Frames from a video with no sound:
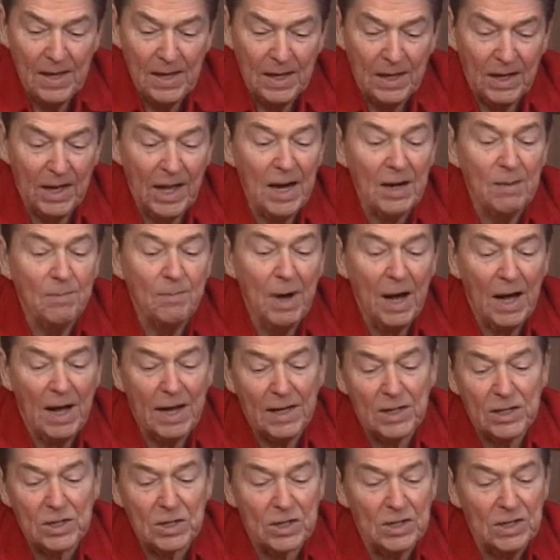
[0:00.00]
Len
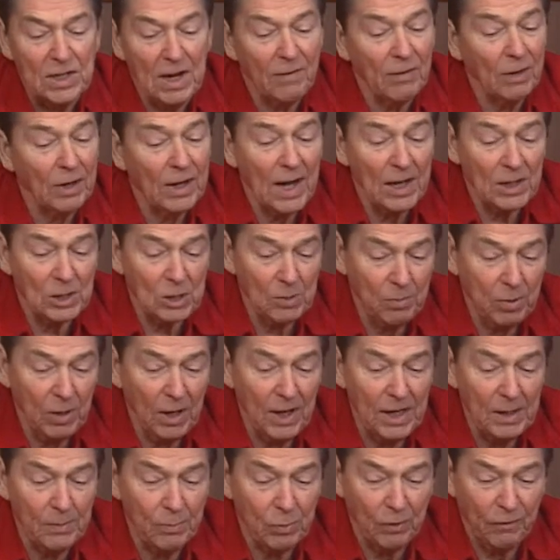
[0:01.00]
Bias never got to
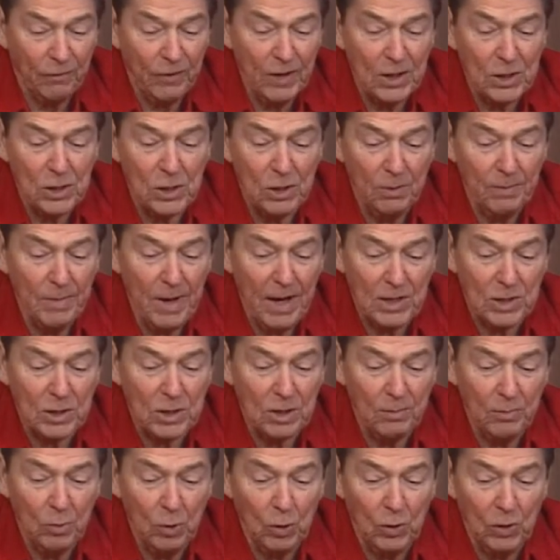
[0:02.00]
play professional
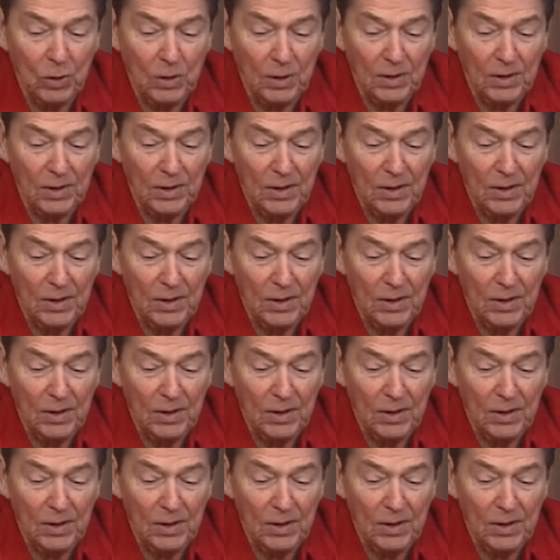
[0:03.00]
basketball,